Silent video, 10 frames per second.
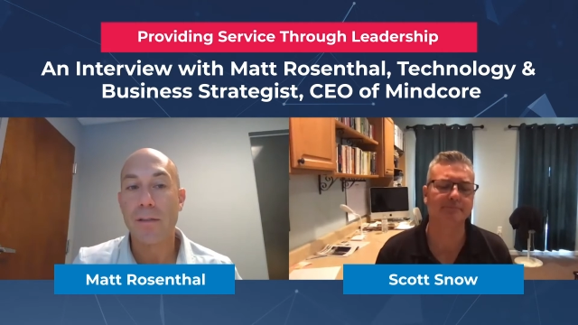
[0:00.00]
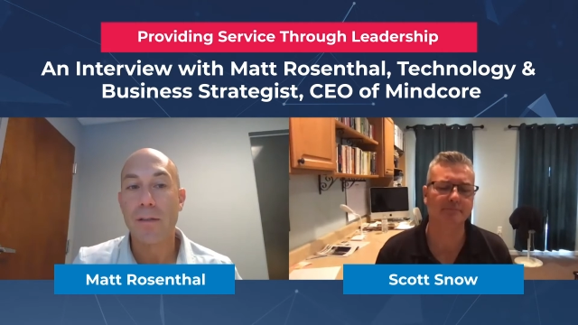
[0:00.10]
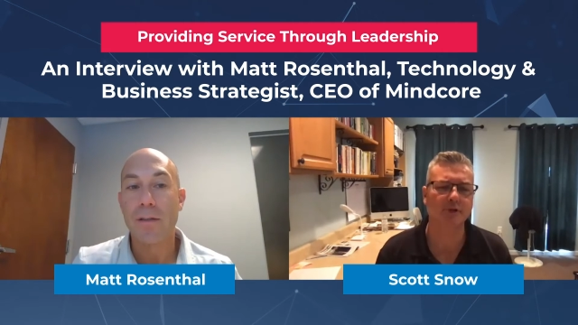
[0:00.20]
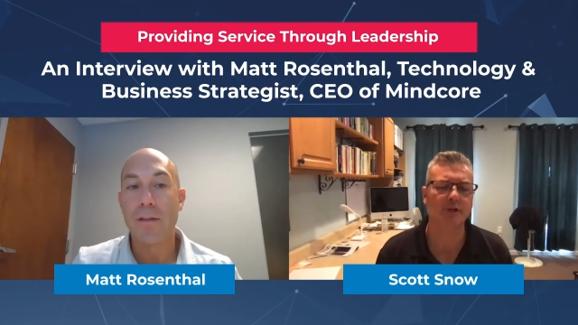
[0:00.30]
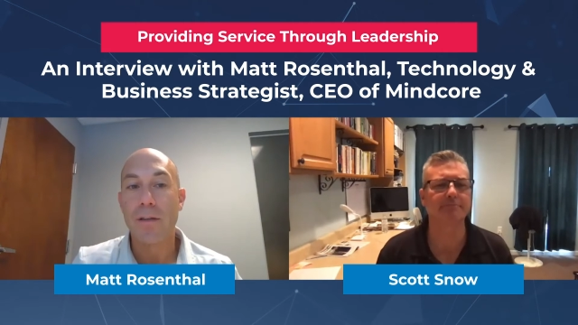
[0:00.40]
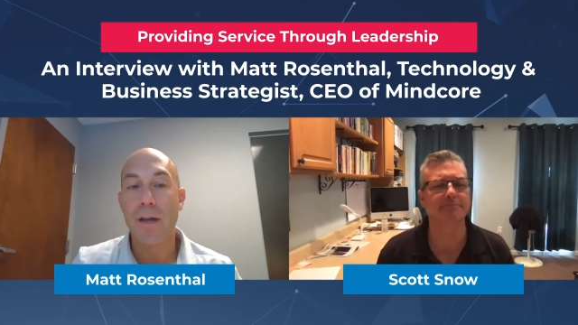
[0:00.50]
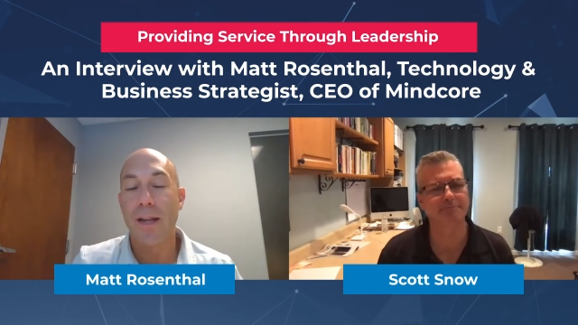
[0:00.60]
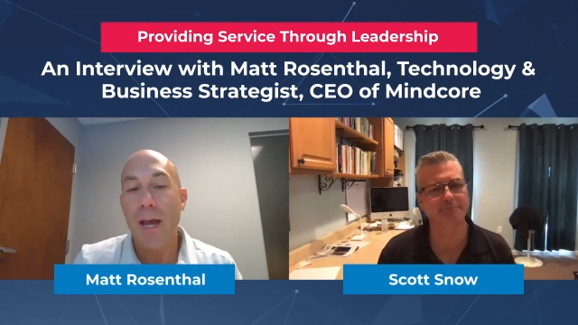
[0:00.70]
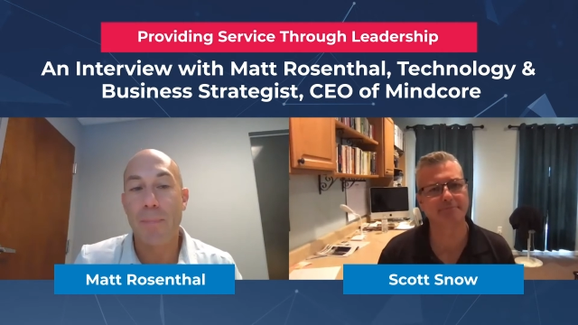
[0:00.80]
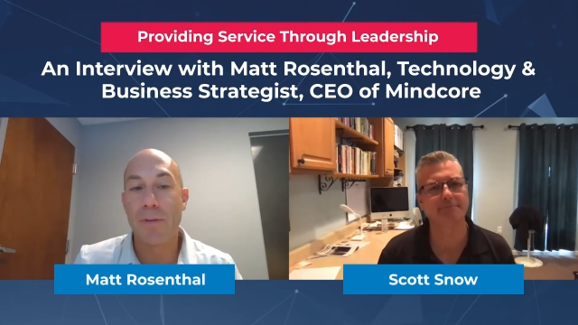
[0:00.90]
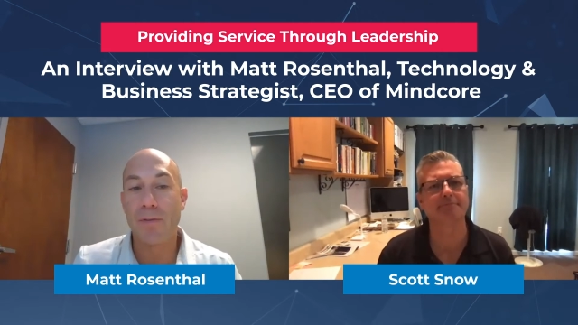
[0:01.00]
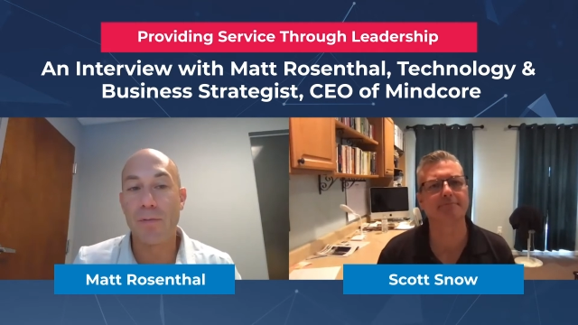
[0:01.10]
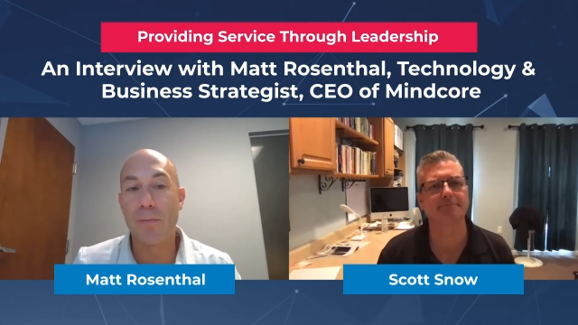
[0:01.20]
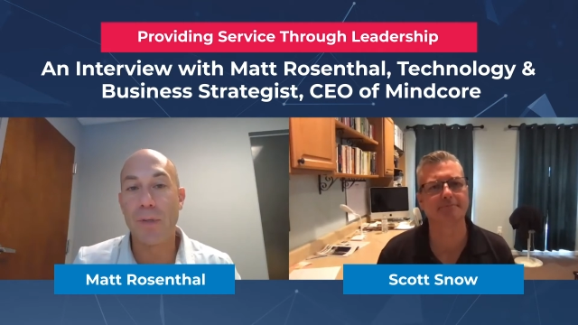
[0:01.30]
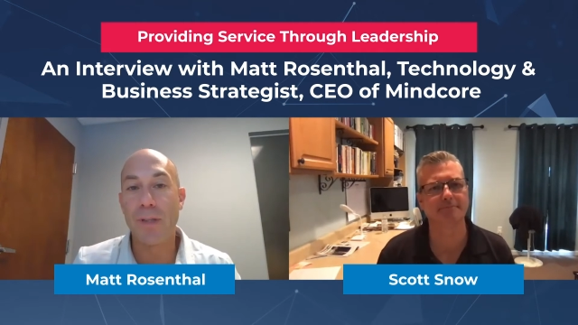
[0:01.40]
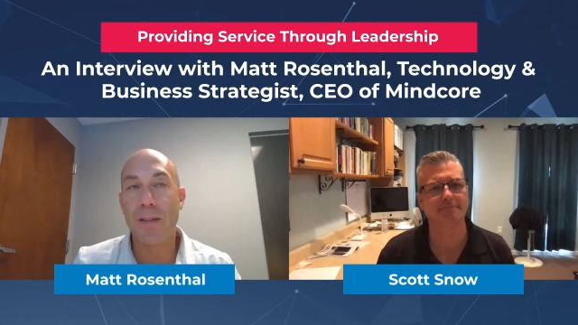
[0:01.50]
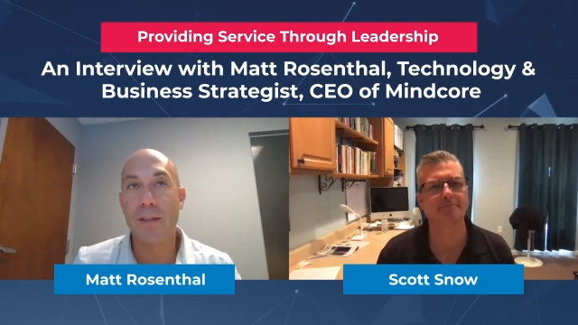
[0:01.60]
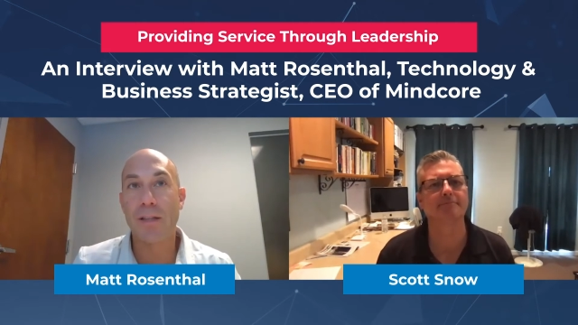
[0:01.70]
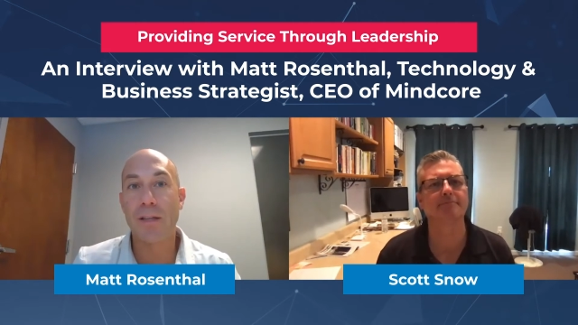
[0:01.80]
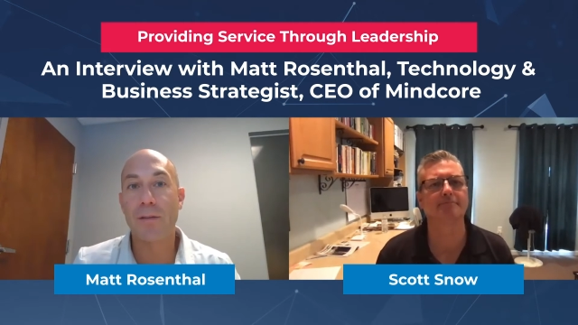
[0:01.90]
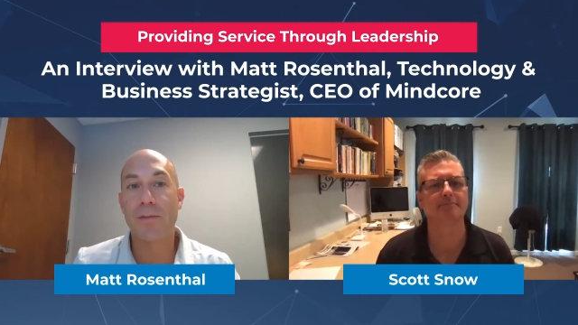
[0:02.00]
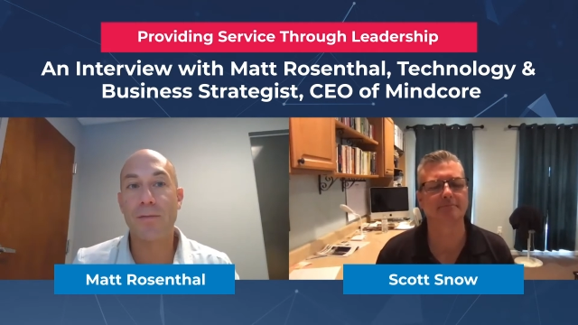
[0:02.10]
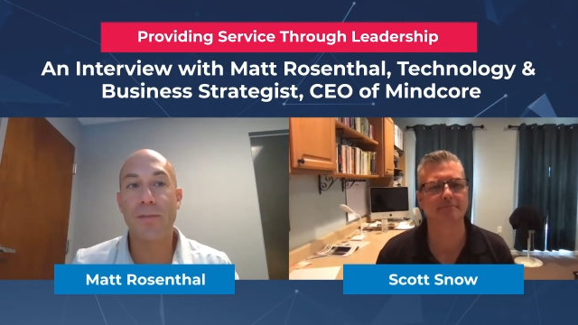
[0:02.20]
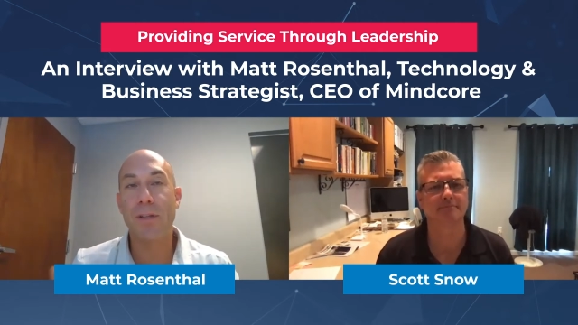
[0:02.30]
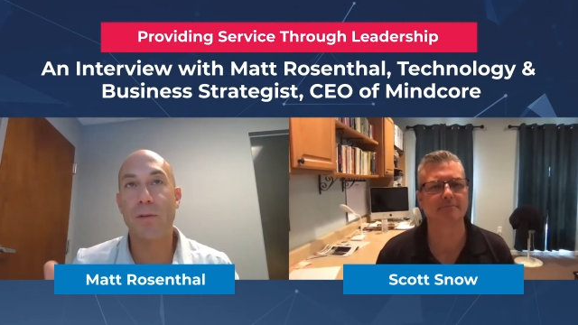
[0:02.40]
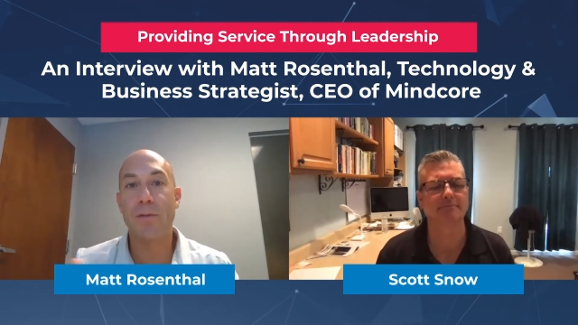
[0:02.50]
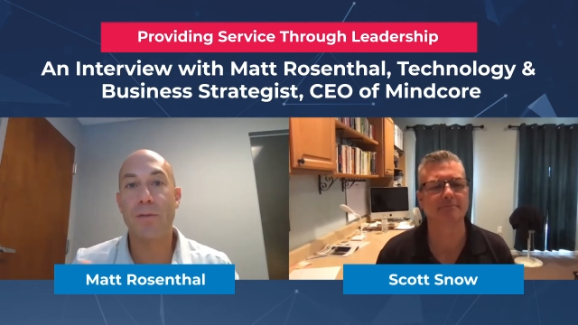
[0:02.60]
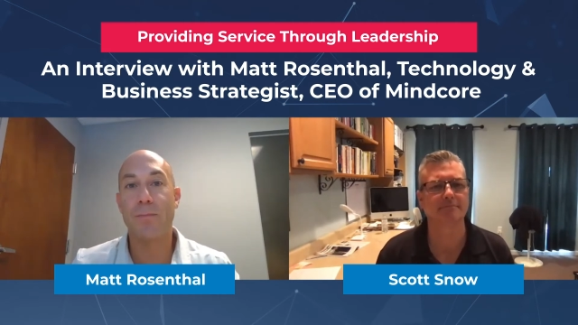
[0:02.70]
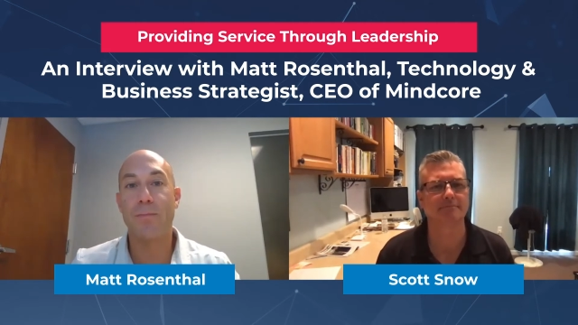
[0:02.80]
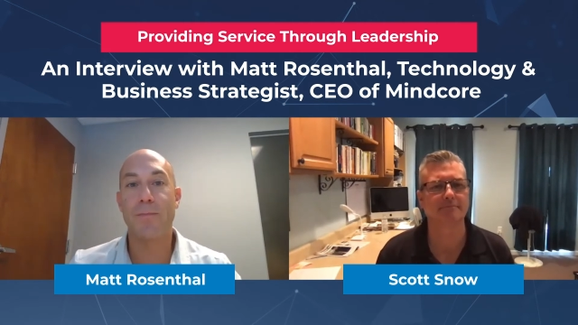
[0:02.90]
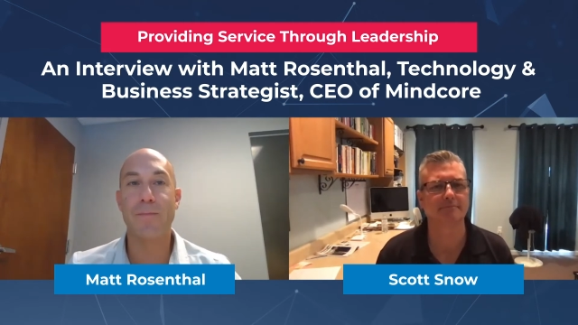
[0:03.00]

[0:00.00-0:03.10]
Speaker 1: Right. It happens. But I think that you see, those are